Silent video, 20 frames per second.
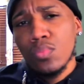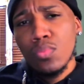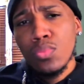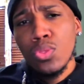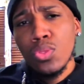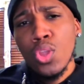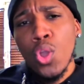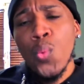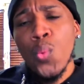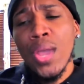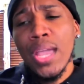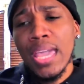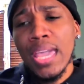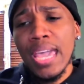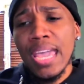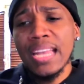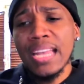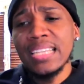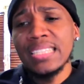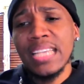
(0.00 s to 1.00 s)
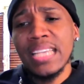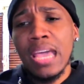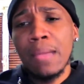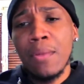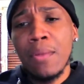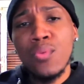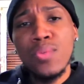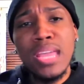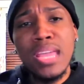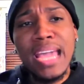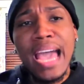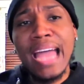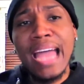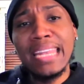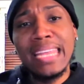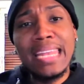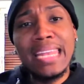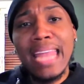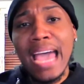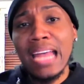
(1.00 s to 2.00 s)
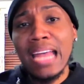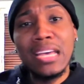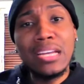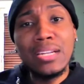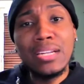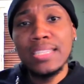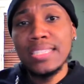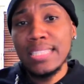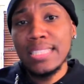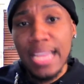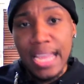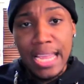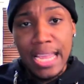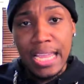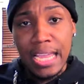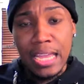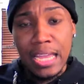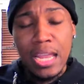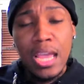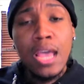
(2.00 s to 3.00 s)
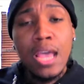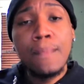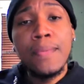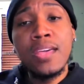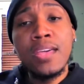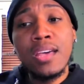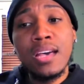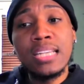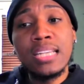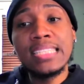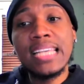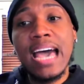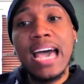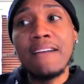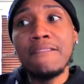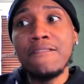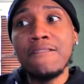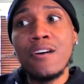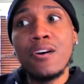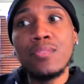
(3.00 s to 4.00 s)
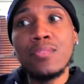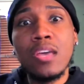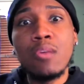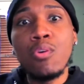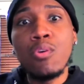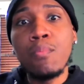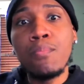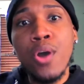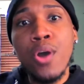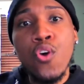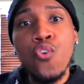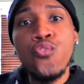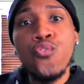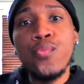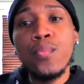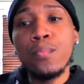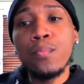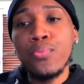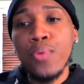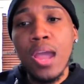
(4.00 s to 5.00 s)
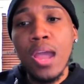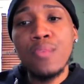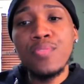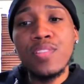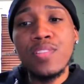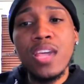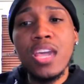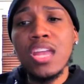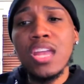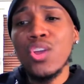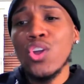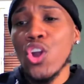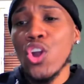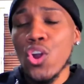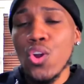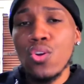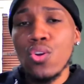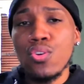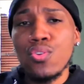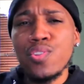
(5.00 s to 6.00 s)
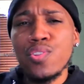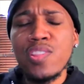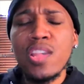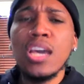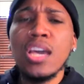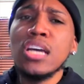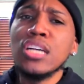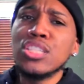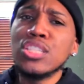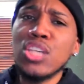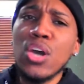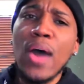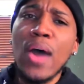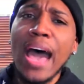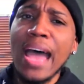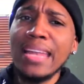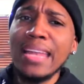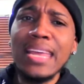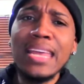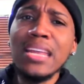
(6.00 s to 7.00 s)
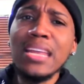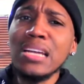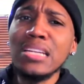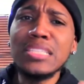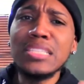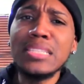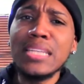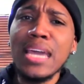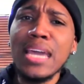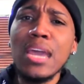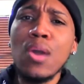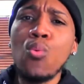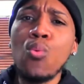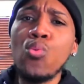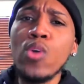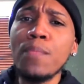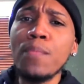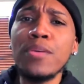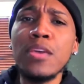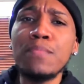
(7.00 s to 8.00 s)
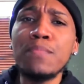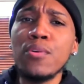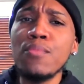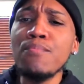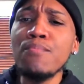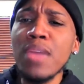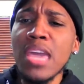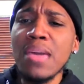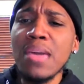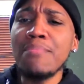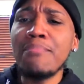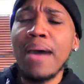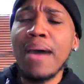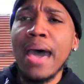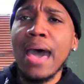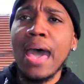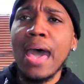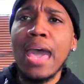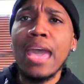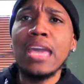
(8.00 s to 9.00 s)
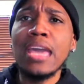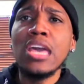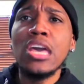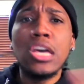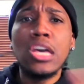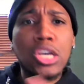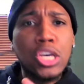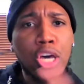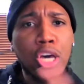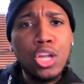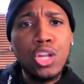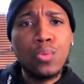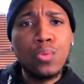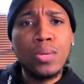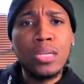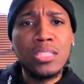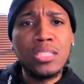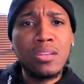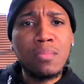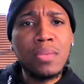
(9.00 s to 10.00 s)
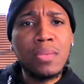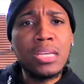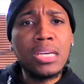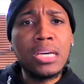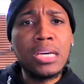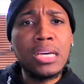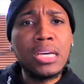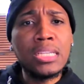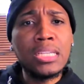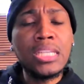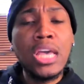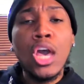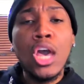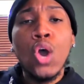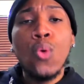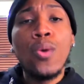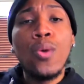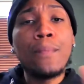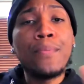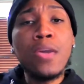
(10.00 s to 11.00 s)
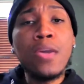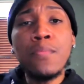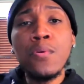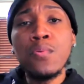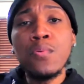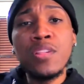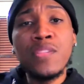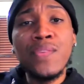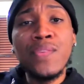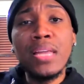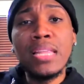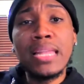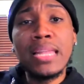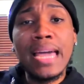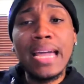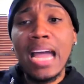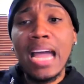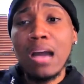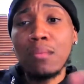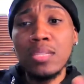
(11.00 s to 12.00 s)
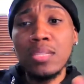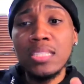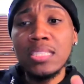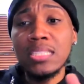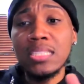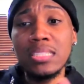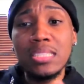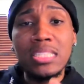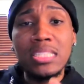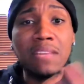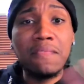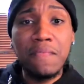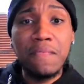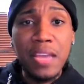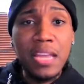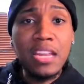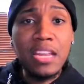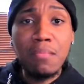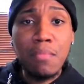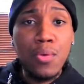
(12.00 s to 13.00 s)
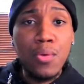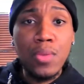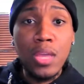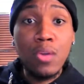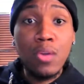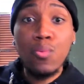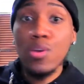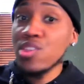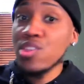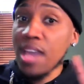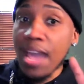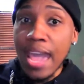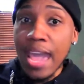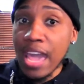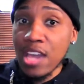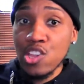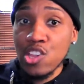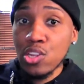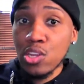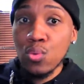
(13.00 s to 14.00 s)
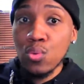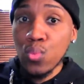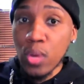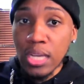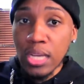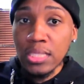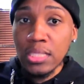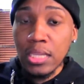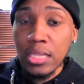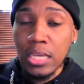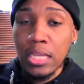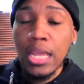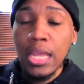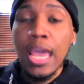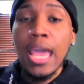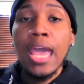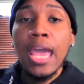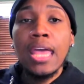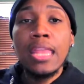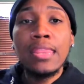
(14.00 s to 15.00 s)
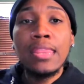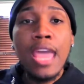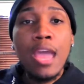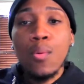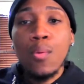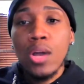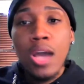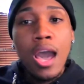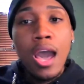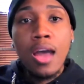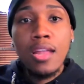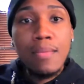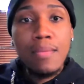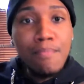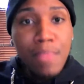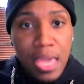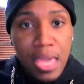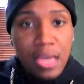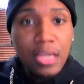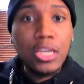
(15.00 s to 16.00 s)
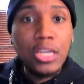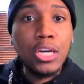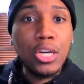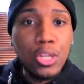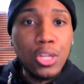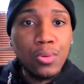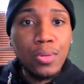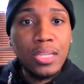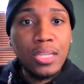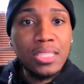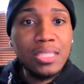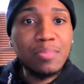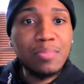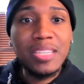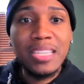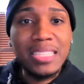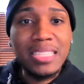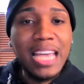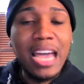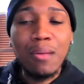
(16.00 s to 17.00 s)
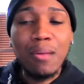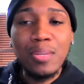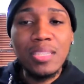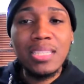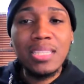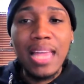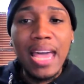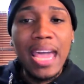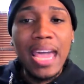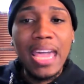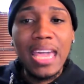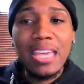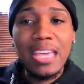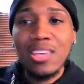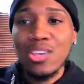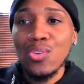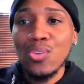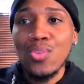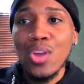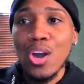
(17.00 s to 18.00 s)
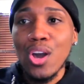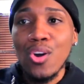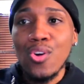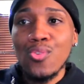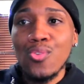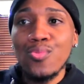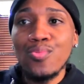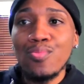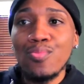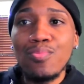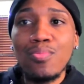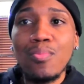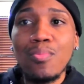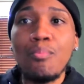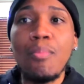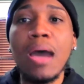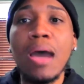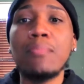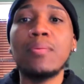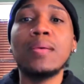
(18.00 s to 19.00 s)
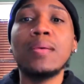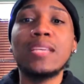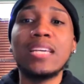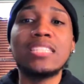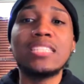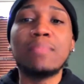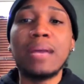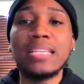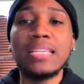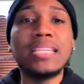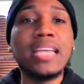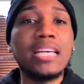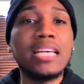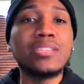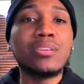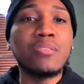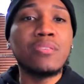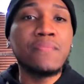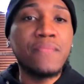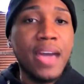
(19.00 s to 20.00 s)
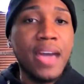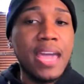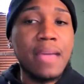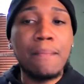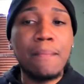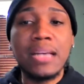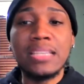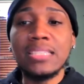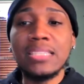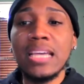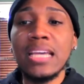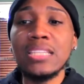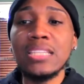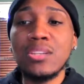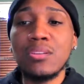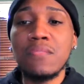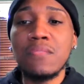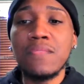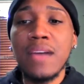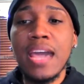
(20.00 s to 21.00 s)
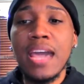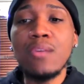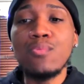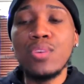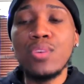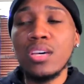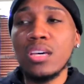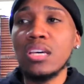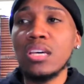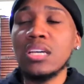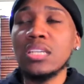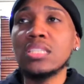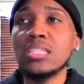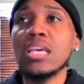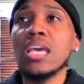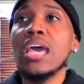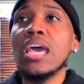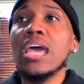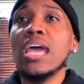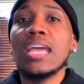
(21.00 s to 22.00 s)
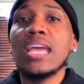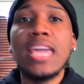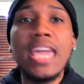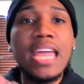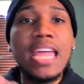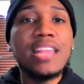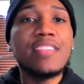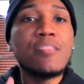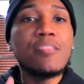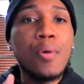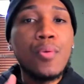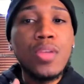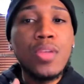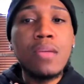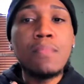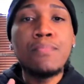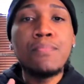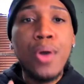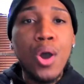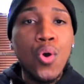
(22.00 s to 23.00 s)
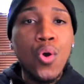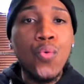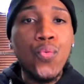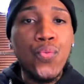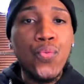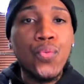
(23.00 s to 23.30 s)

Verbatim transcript: with Candiace and Monique, I did not understand because I felt they were both brown skinned girls. So I didn't understand what people meant by colorism because when people was feeling like I was defending Monique, which I actually wasn't, they were calling me a colorist because I was like, you know, my because of my stance on the fight. My stance on the fight was Candiace and Monique both